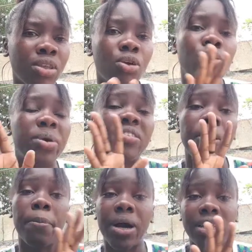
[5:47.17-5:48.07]
When we see
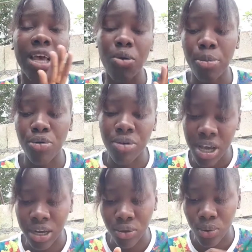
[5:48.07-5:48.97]
part time when I
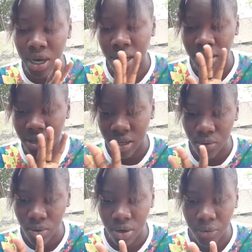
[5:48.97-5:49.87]
react to and you
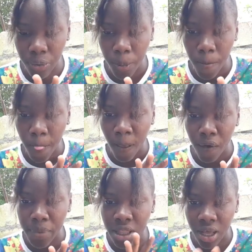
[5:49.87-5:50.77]
know
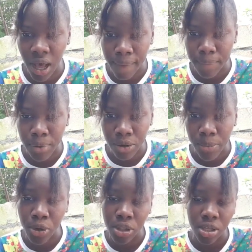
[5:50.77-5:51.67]
I talk more
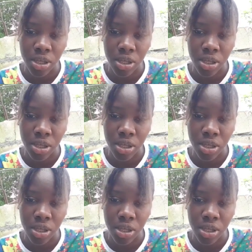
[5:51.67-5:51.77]
but